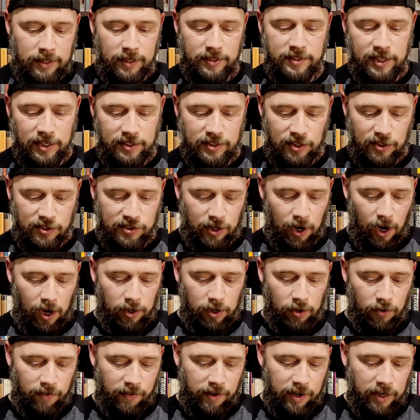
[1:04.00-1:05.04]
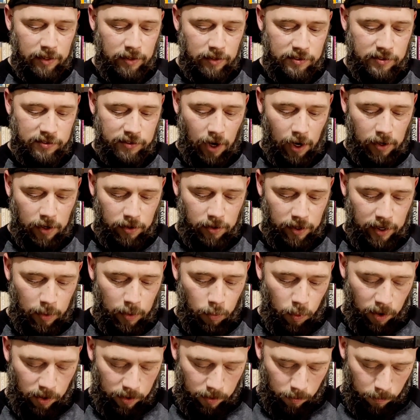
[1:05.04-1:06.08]
This is a scholarly
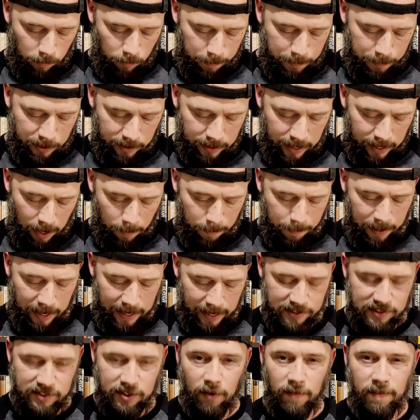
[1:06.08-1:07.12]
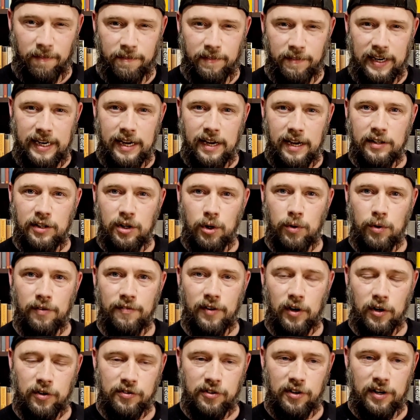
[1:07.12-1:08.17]
work put out by Sophia
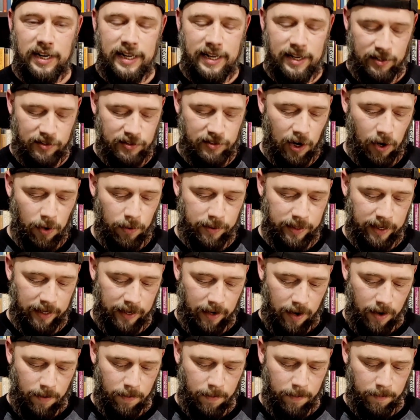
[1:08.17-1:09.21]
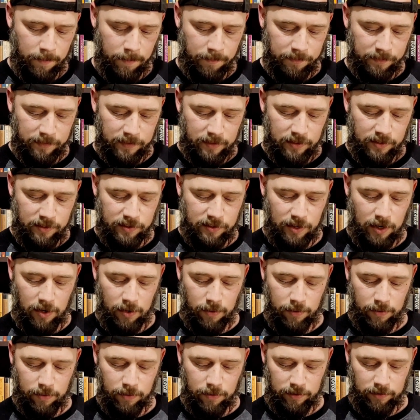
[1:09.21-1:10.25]
University in Tokyo.
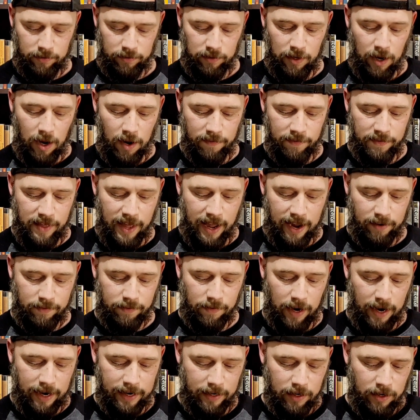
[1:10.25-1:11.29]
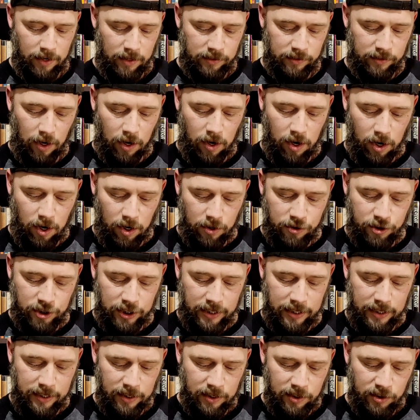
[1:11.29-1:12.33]
So, love that, right? The
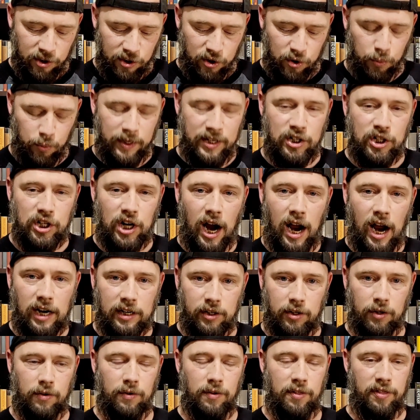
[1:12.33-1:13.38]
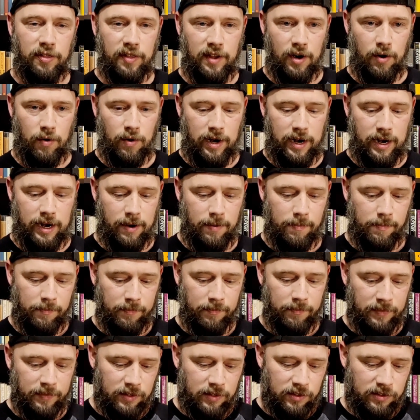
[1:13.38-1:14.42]
Honji Suijaku Theory.
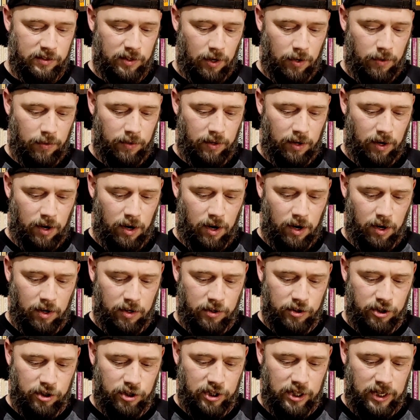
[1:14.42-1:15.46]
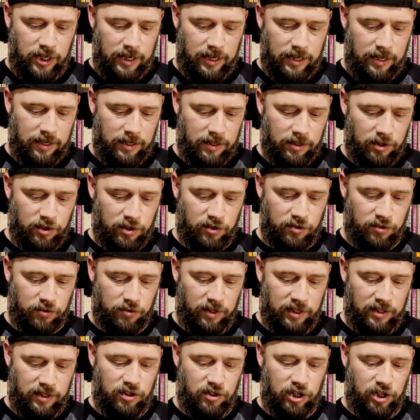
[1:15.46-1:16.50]
So, Honji
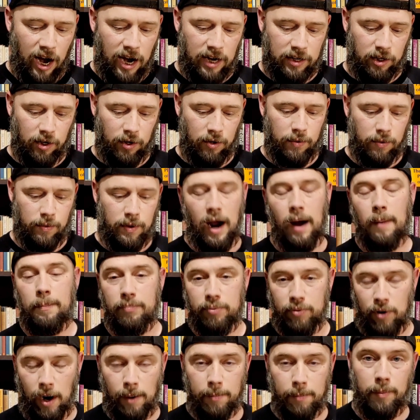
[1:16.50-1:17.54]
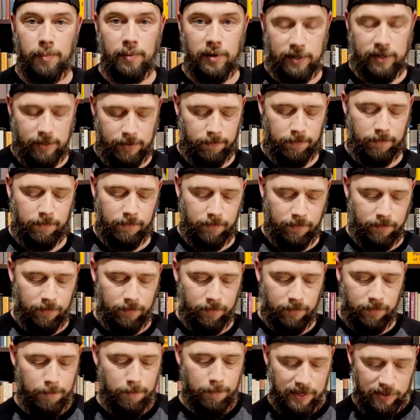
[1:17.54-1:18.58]
Suijaku, I probably am
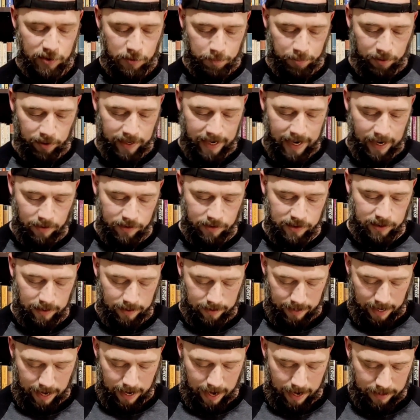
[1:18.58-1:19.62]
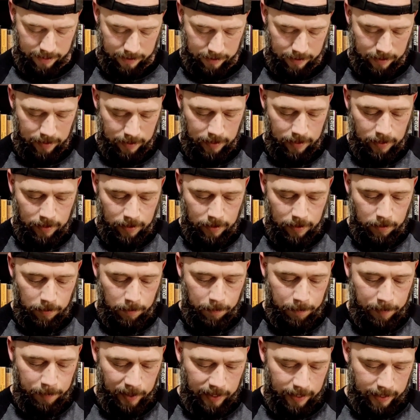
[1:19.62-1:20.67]
mispronouncing that,
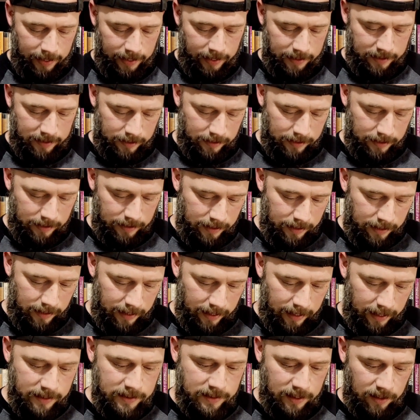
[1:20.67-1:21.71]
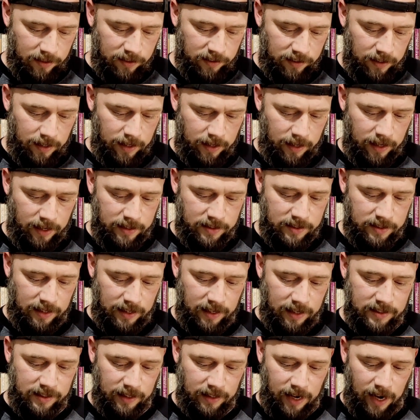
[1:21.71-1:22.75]
but is
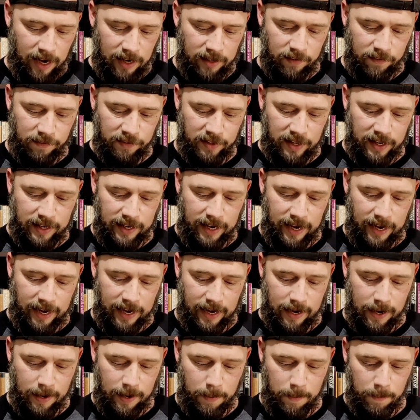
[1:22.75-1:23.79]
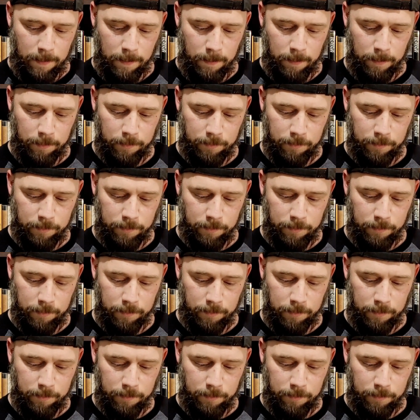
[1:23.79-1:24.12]
a kind of thing in